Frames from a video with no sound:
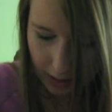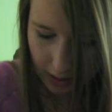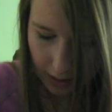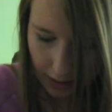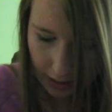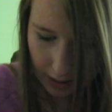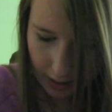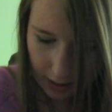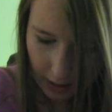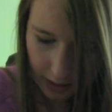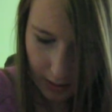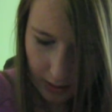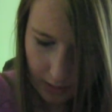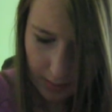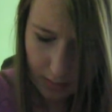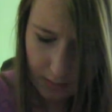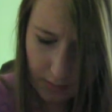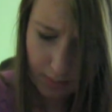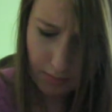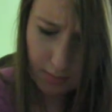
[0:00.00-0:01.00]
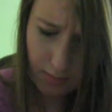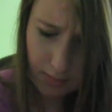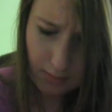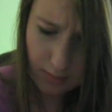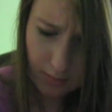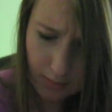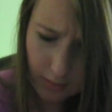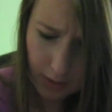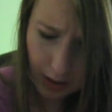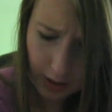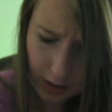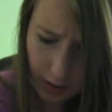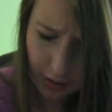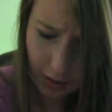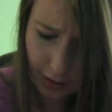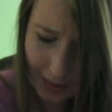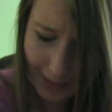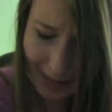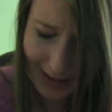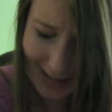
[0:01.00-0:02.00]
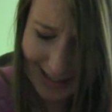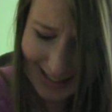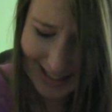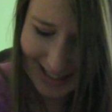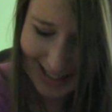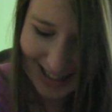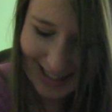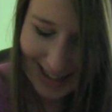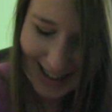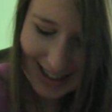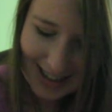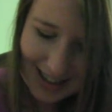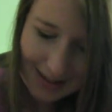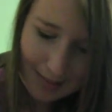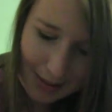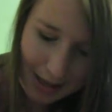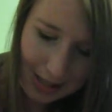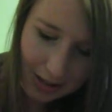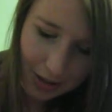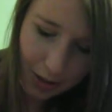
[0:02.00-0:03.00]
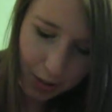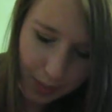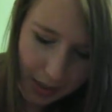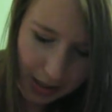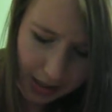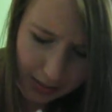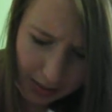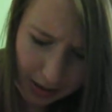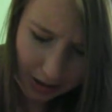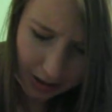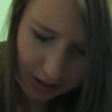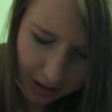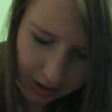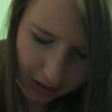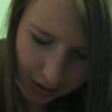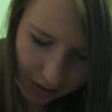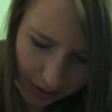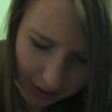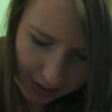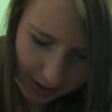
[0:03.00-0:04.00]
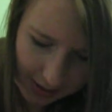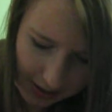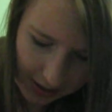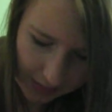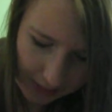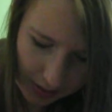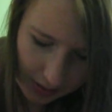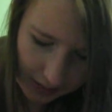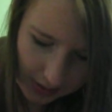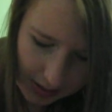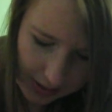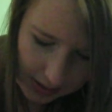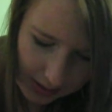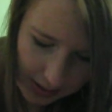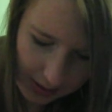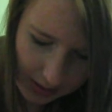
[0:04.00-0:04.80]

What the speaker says: another razor, my toothbrush. I'm not going to show you this stuff obviously,